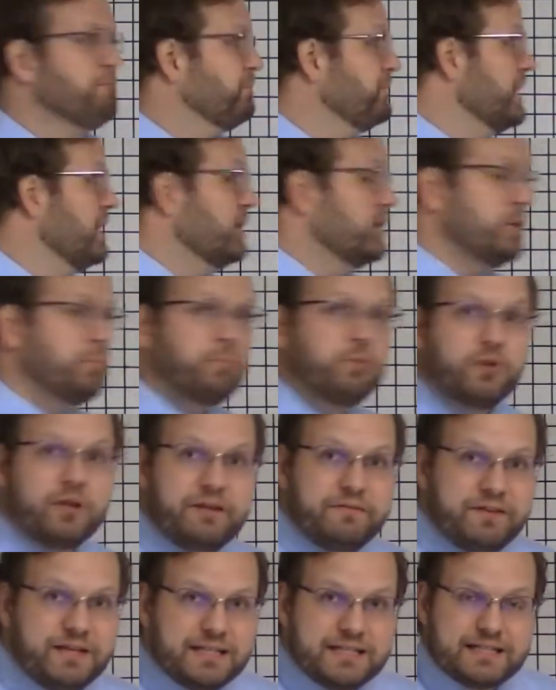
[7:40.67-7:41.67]
The
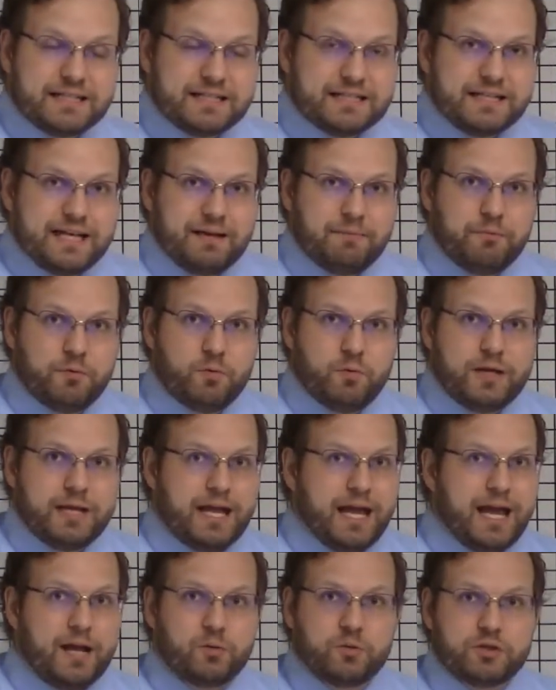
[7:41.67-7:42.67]
previous example we
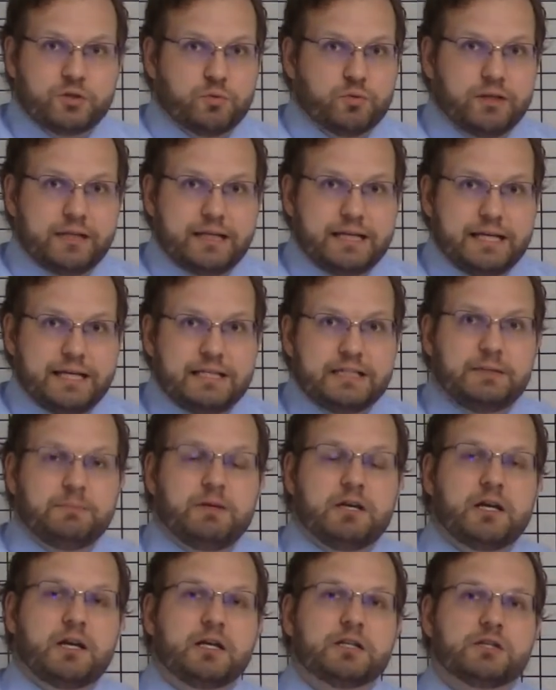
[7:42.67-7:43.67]
had was really easy
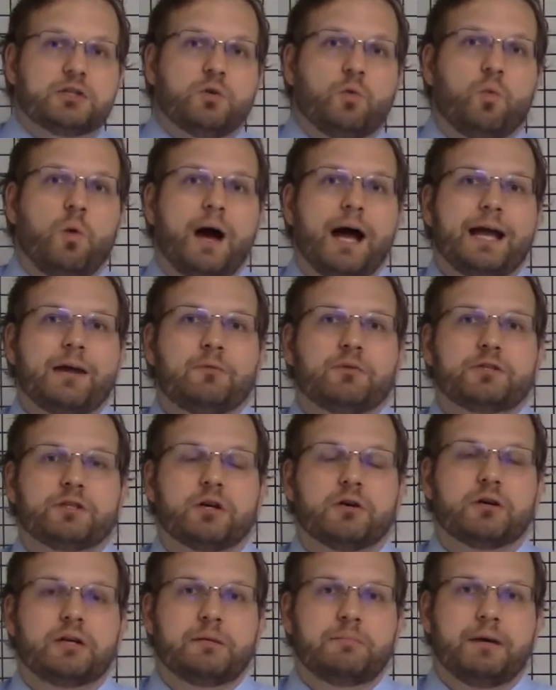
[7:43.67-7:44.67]
because the y was
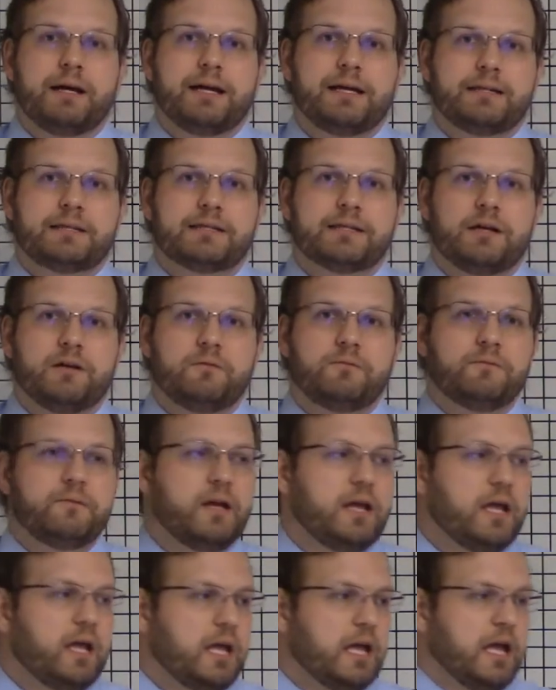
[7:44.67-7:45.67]
already by itself.
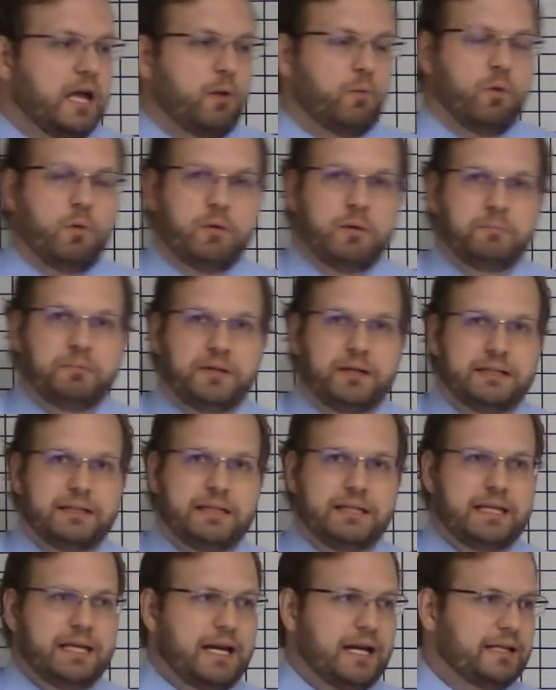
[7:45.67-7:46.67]
When we plugged in
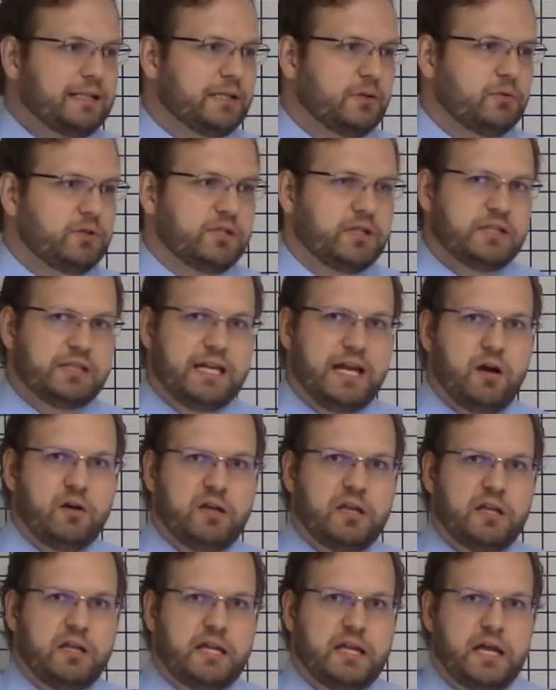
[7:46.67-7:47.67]
the x, it was just
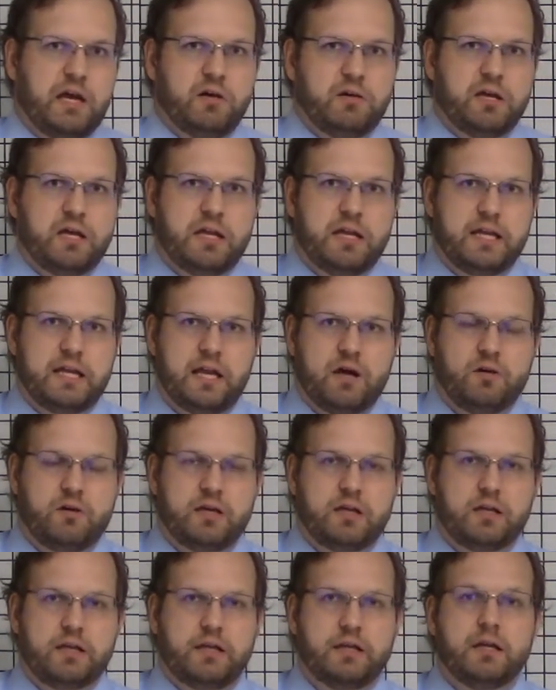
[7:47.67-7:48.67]
calculate, calculate,
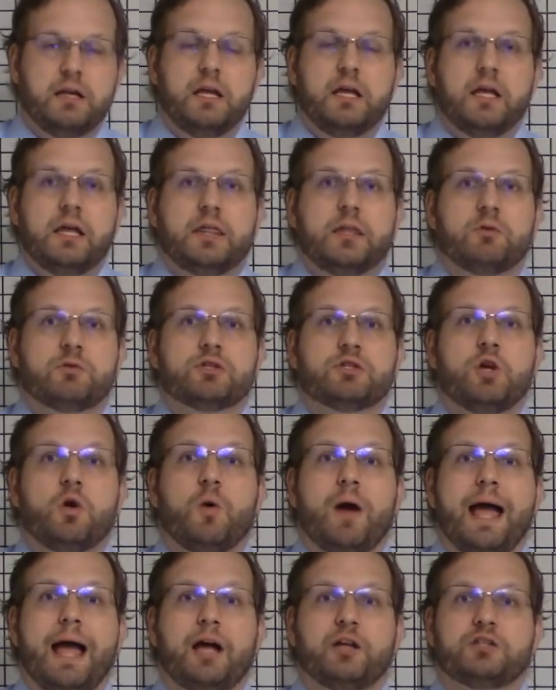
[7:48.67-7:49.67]
calculate. There was
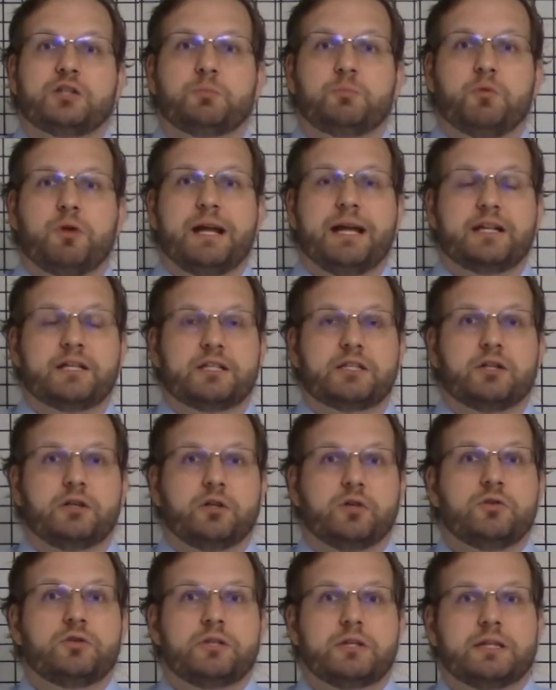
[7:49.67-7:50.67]
no algebraic
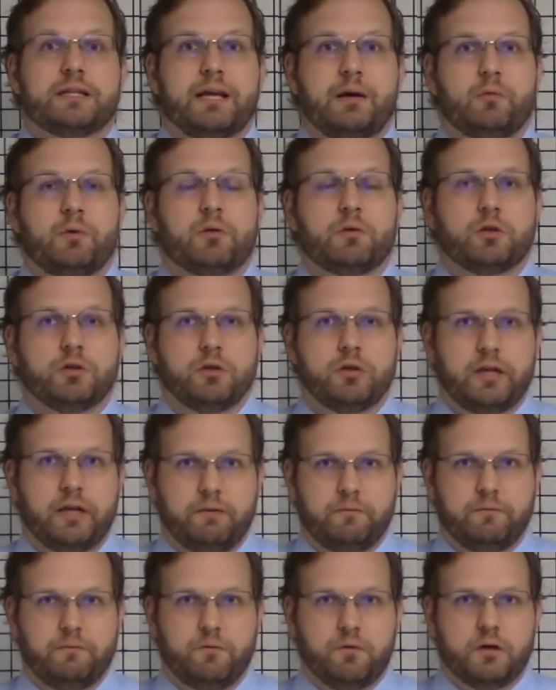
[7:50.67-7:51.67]
solution that we were looking
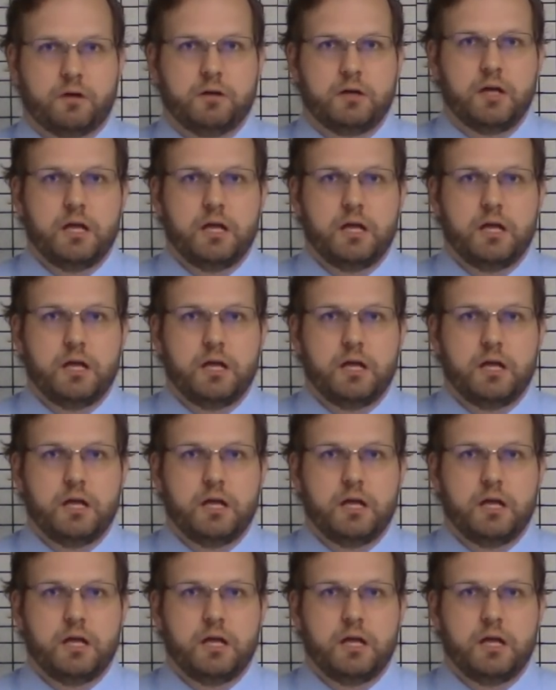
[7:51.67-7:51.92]
for.